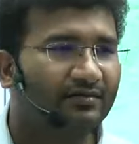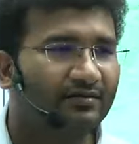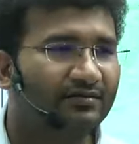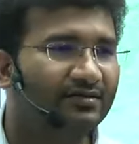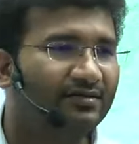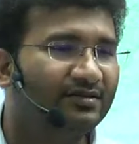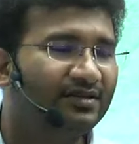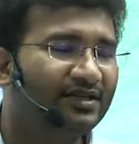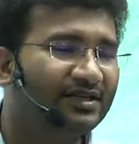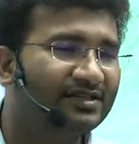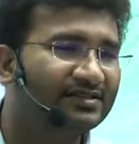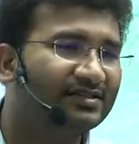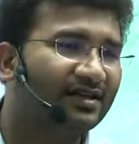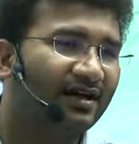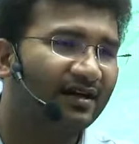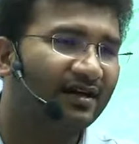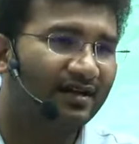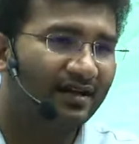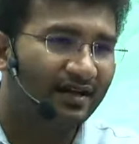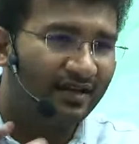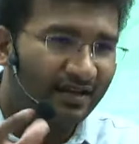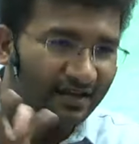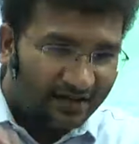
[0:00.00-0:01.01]
These are
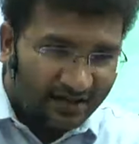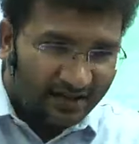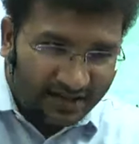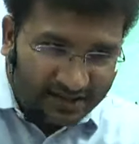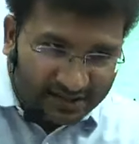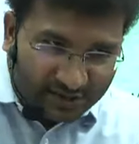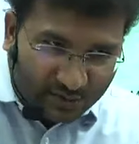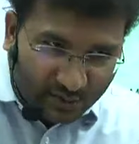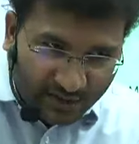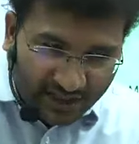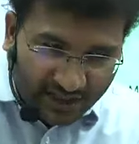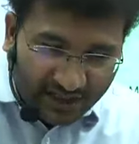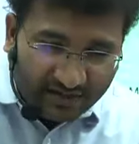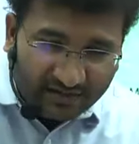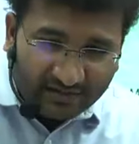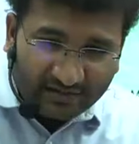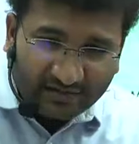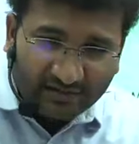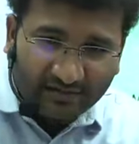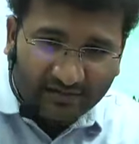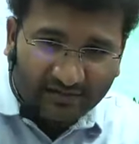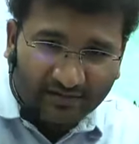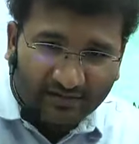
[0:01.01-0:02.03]
areas where
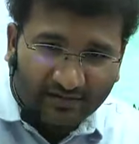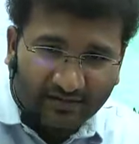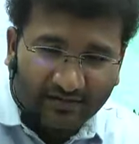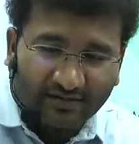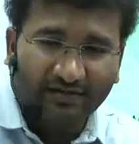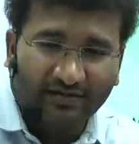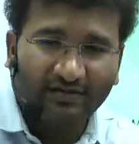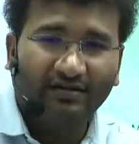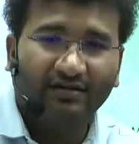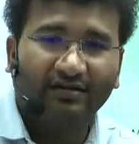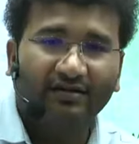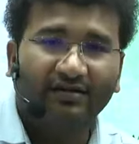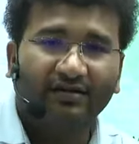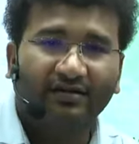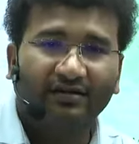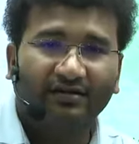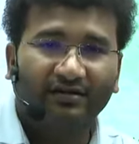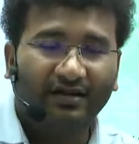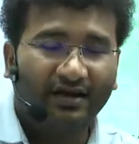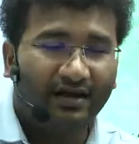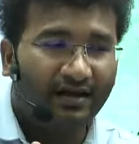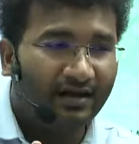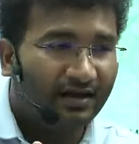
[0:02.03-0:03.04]

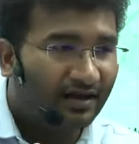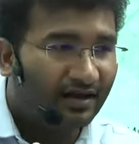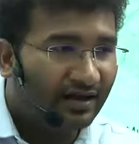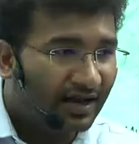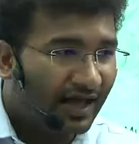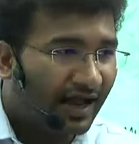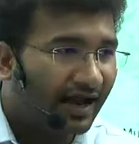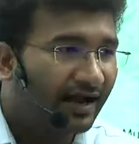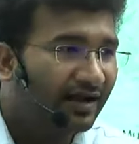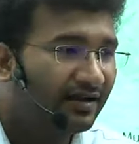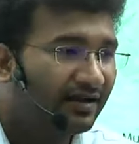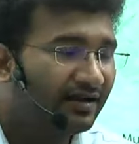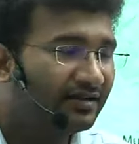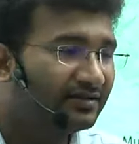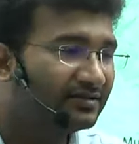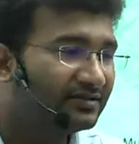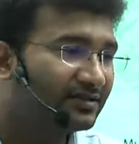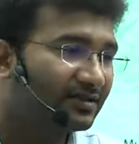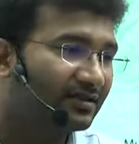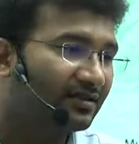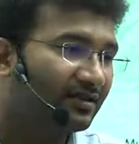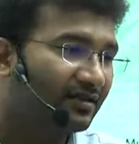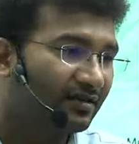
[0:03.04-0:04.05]
the land
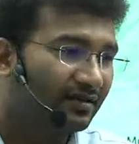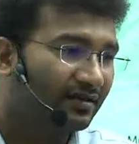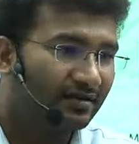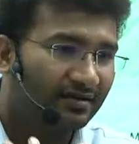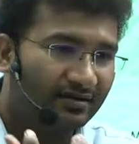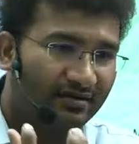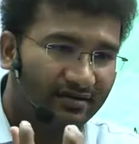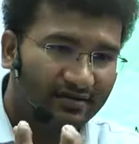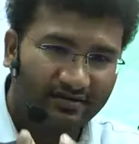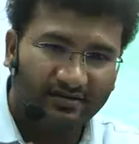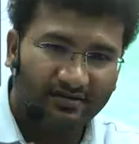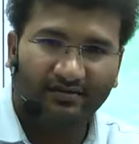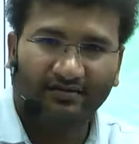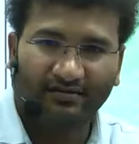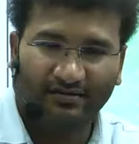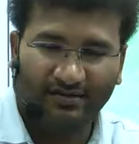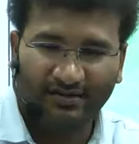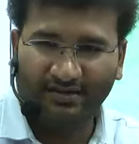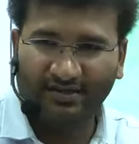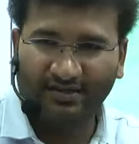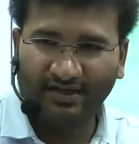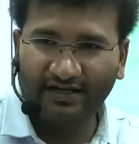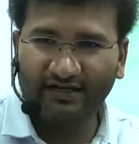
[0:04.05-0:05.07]
is, the
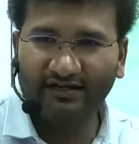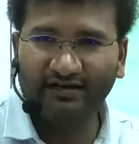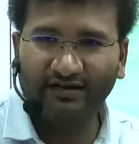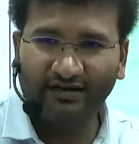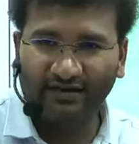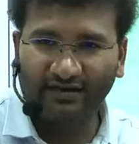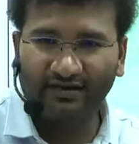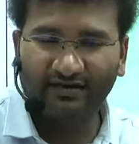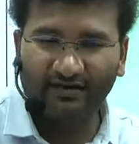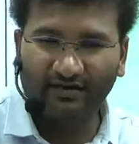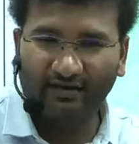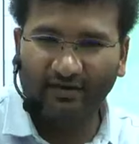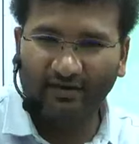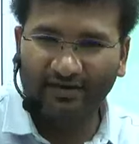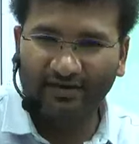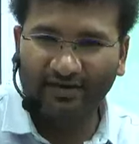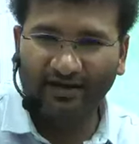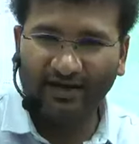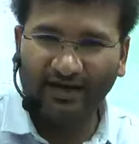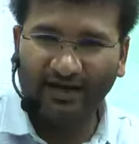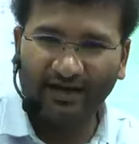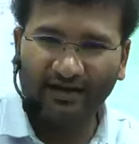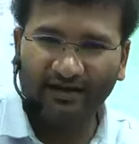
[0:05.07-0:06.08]
territory or the
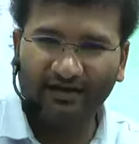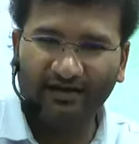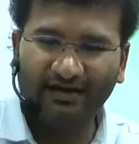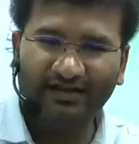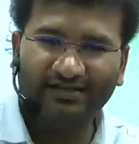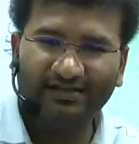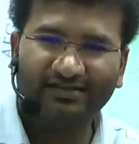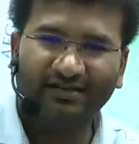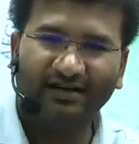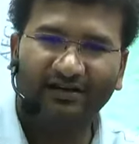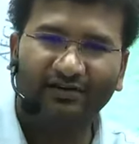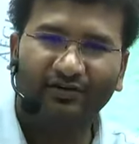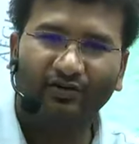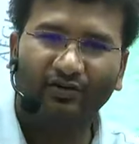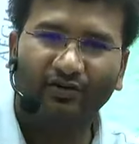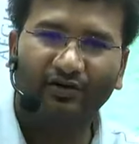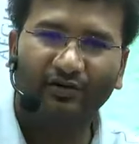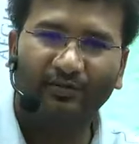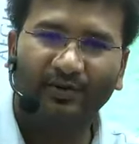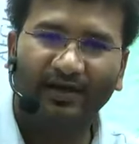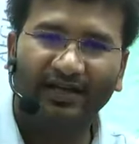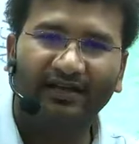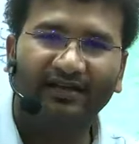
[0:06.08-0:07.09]
land is controlled
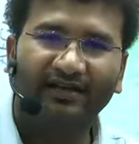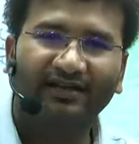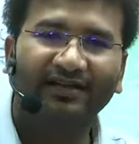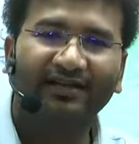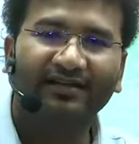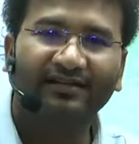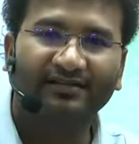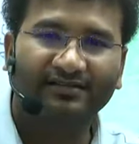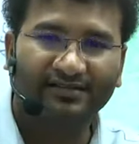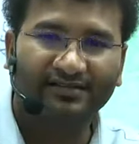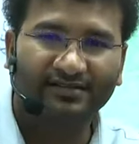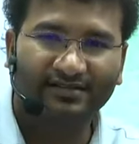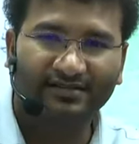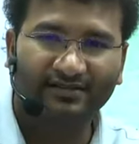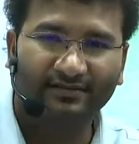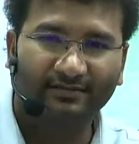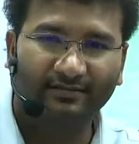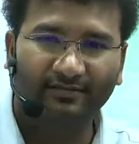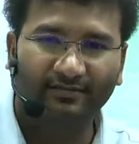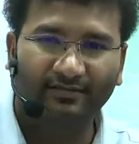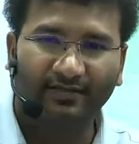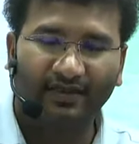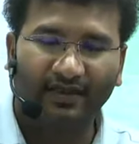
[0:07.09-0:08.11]
by kings.
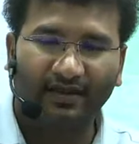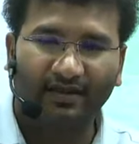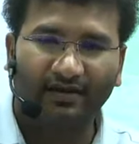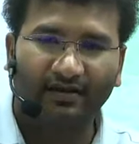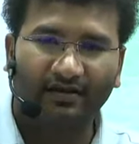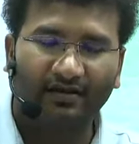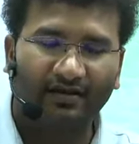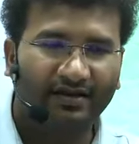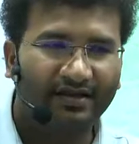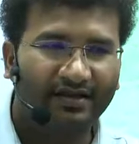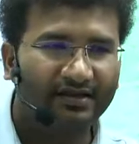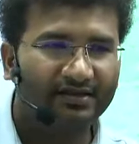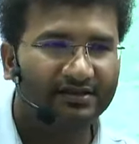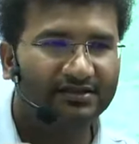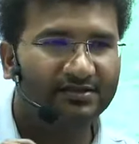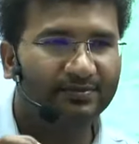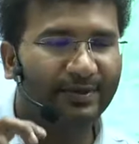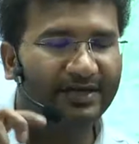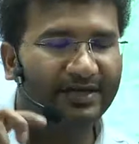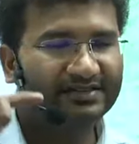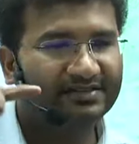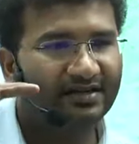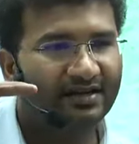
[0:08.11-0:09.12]
Kings
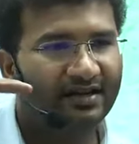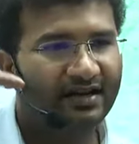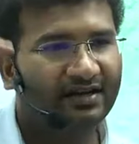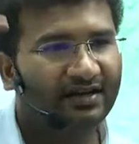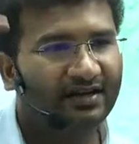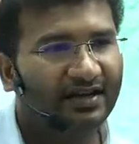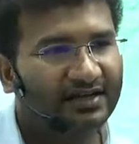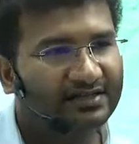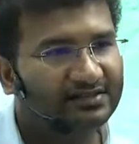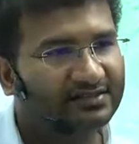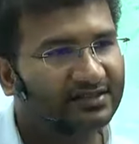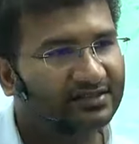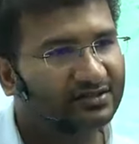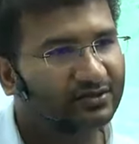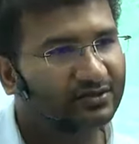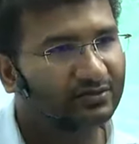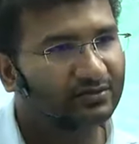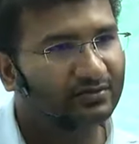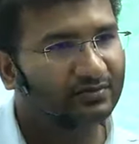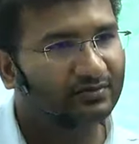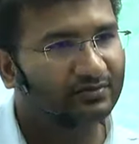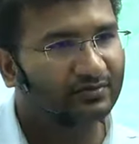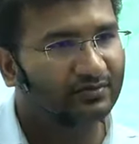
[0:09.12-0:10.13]
pay certain taxes to
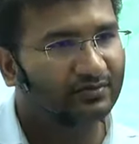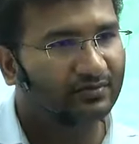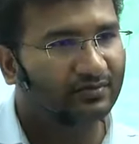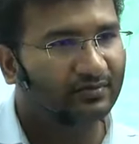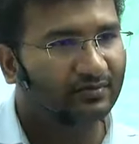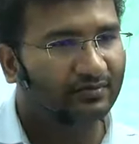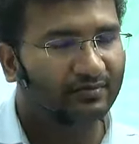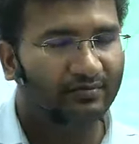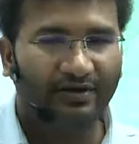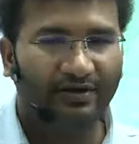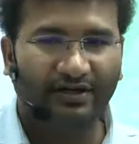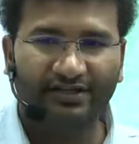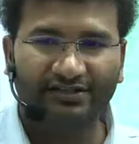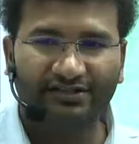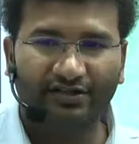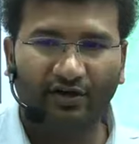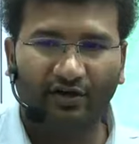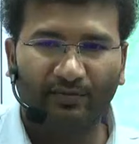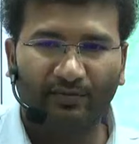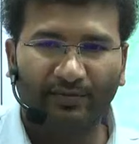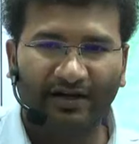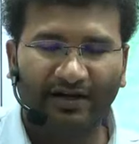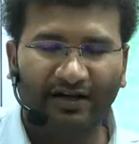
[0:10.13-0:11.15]
British
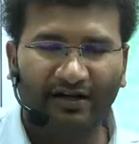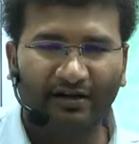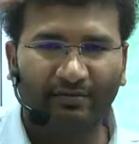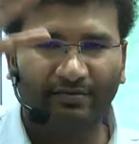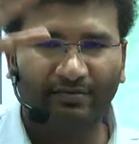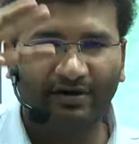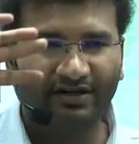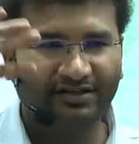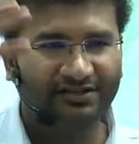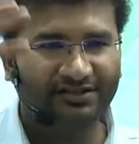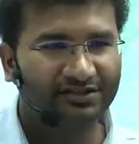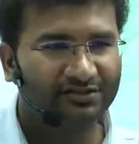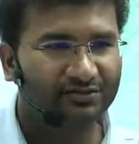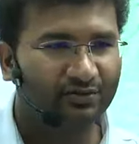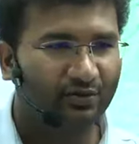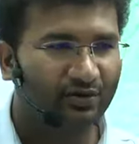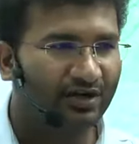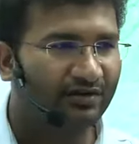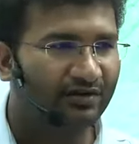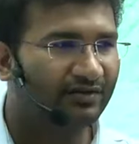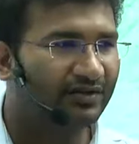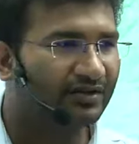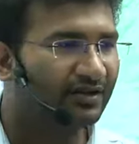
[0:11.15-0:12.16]
government and the British is
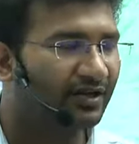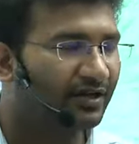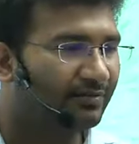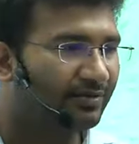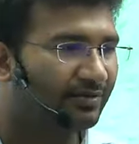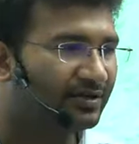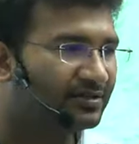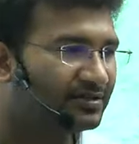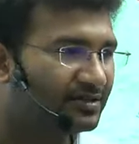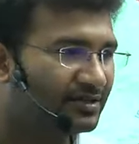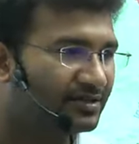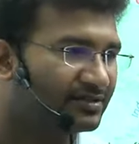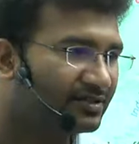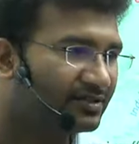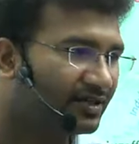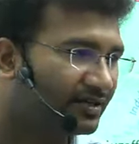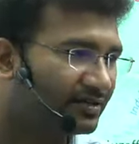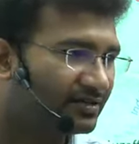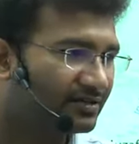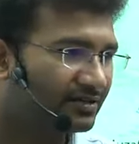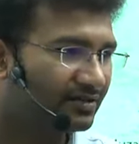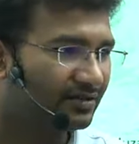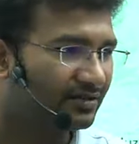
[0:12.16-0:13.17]
okay with that princely
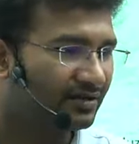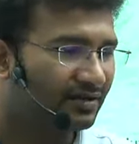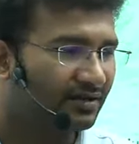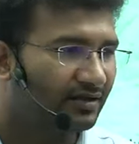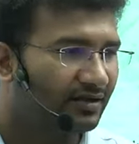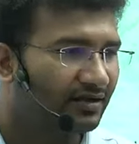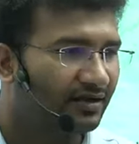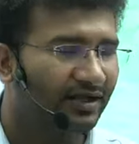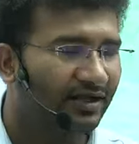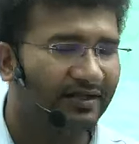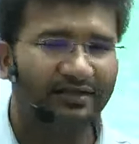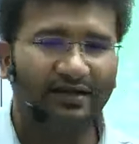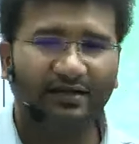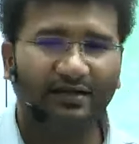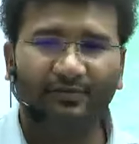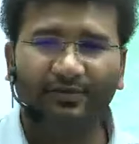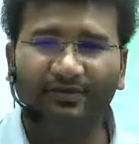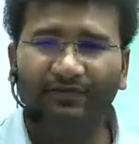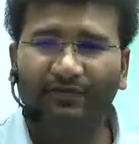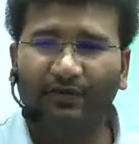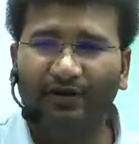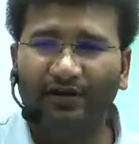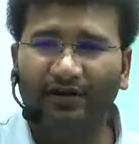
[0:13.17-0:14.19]
states. Like that,
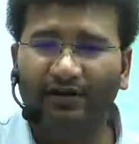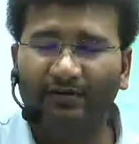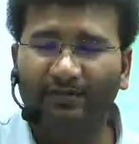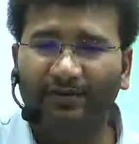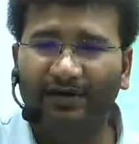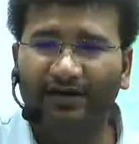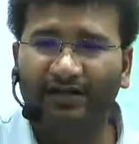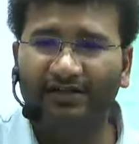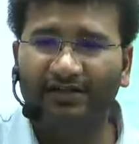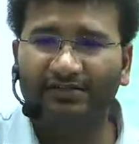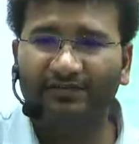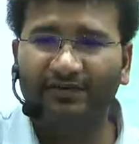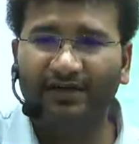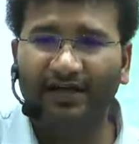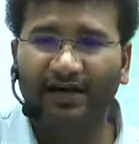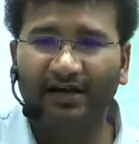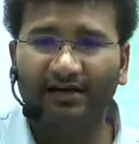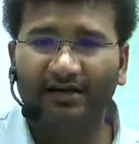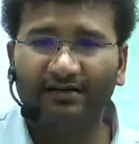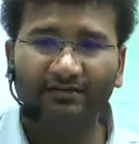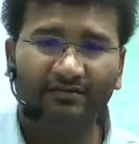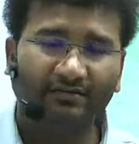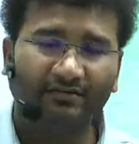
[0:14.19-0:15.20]
before independence, we had